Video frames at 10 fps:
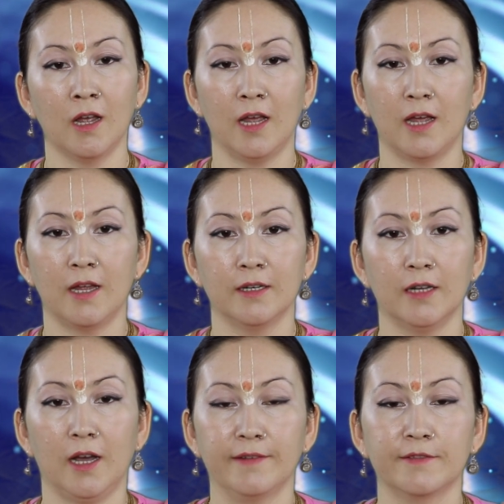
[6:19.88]
And
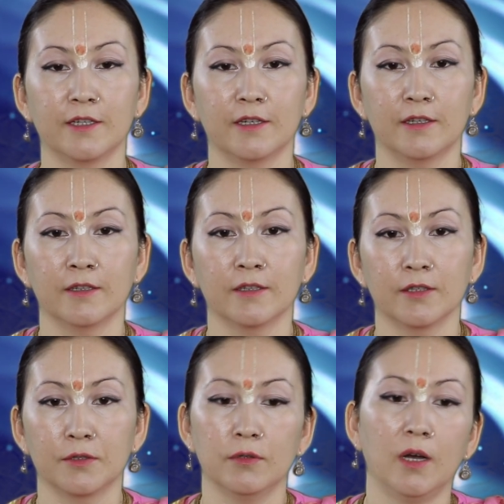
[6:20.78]
after
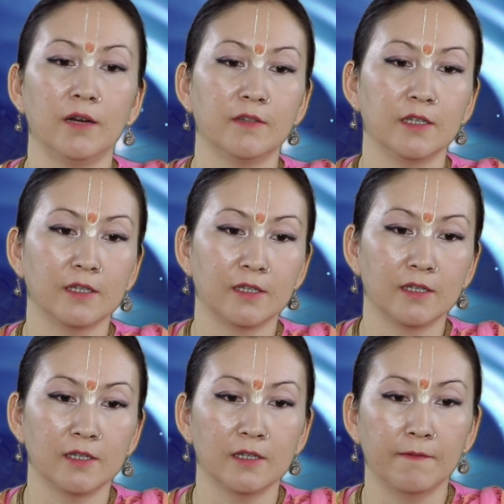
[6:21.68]
two
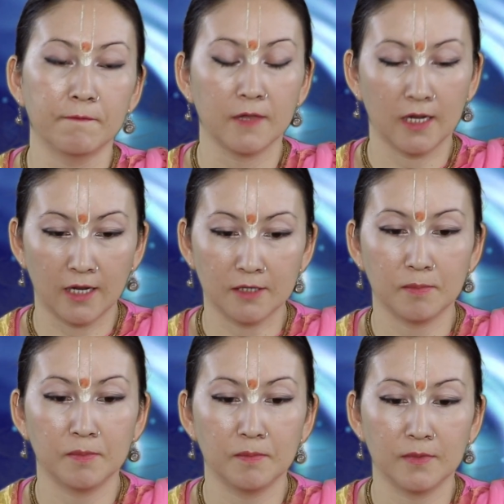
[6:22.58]
hours, uh,
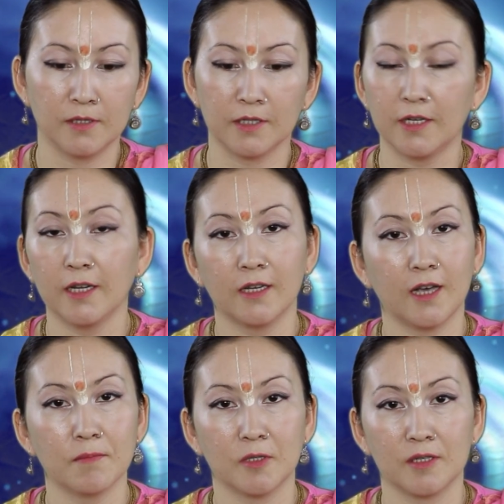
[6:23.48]
king
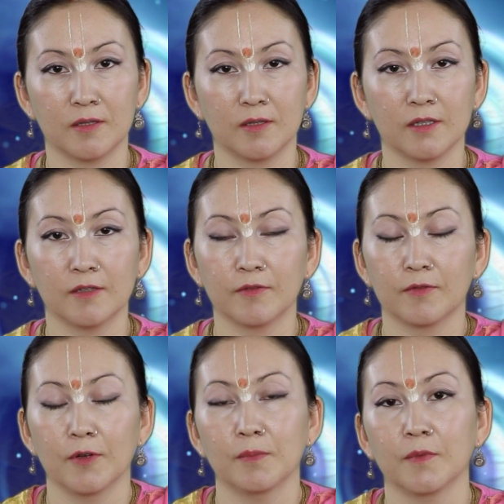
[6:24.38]
comes uh,
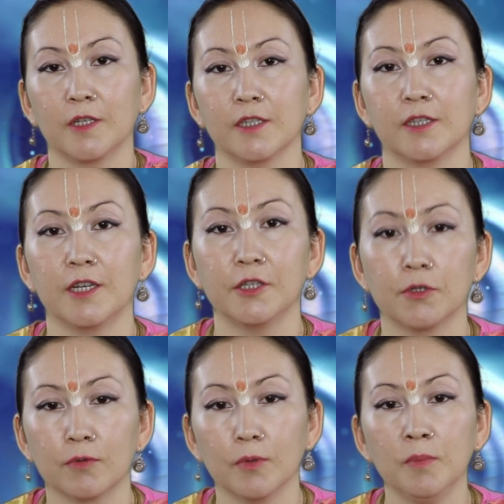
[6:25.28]
from his deity
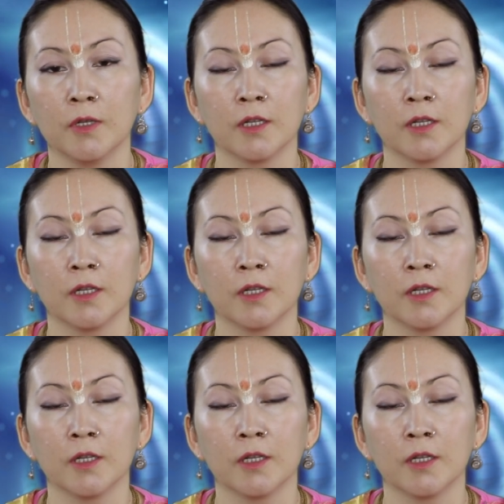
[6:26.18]
room